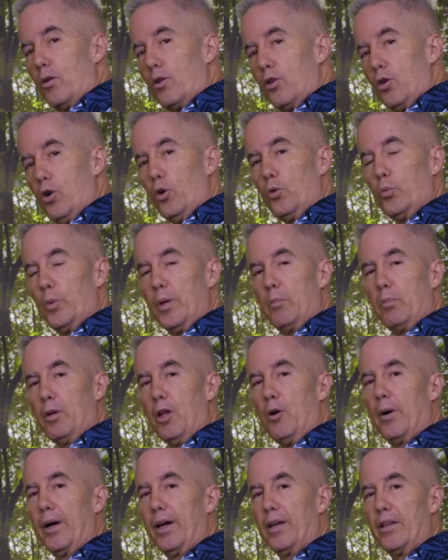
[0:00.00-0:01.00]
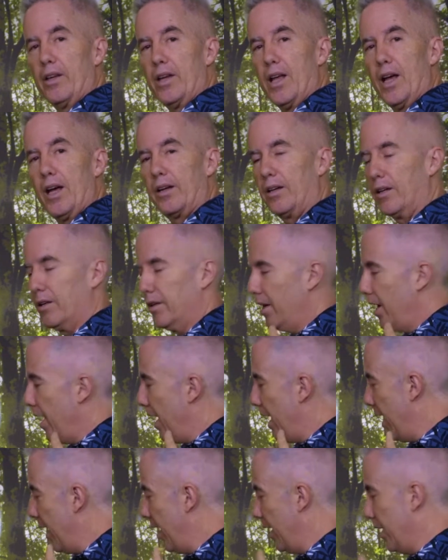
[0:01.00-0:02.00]
cold wind blowing on the neck
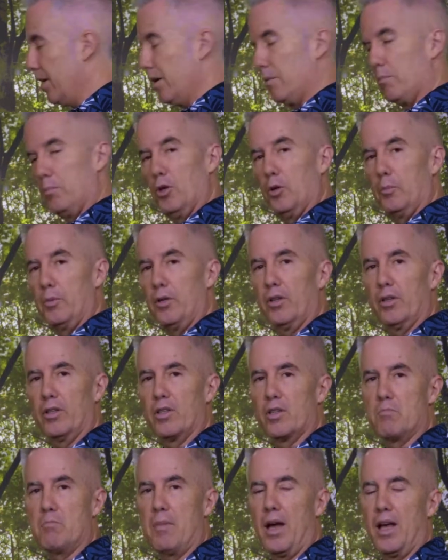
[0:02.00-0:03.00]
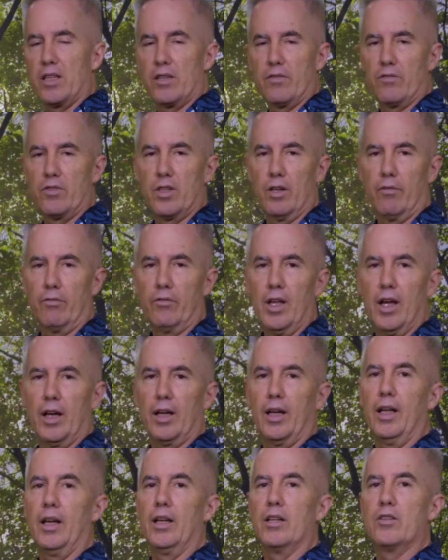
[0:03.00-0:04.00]
and boom, you get this massive stiff neck
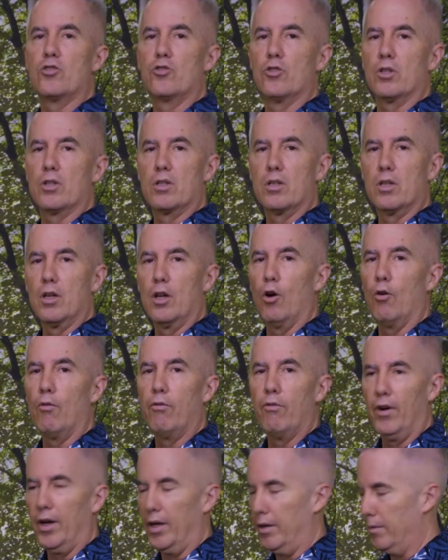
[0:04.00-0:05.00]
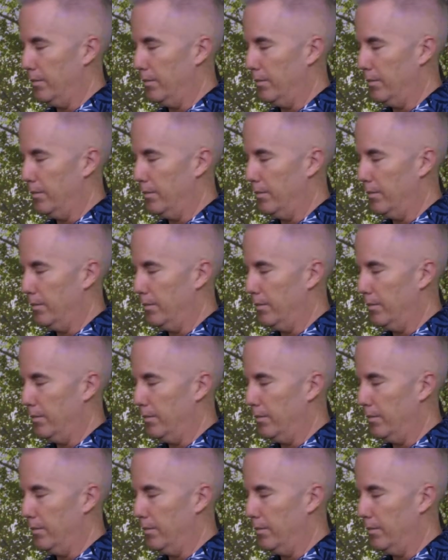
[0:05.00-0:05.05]
and it's just no fun.